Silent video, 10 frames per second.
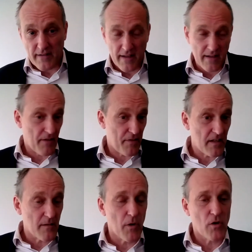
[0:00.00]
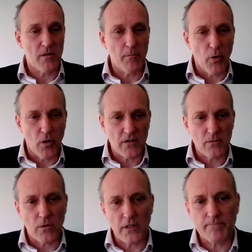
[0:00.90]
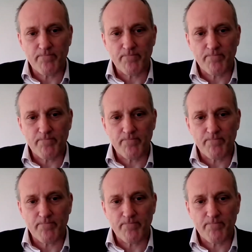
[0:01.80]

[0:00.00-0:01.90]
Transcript: and I think the most important one.